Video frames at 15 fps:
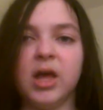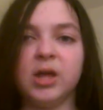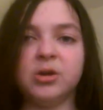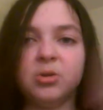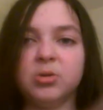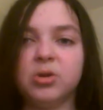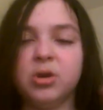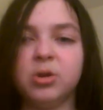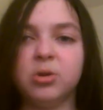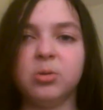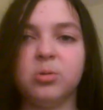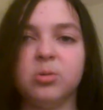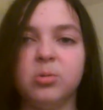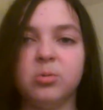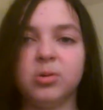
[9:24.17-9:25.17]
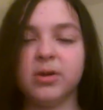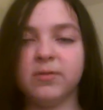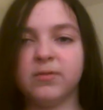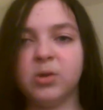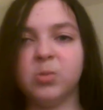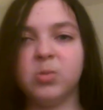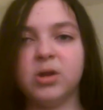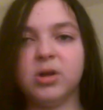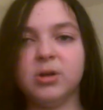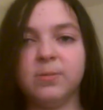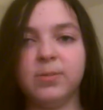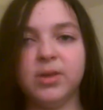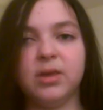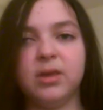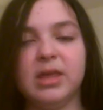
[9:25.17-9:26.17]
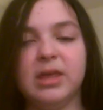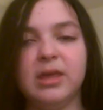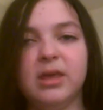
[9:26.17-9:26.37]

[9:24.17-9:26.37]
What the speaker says: I don't know, whatever you want to be.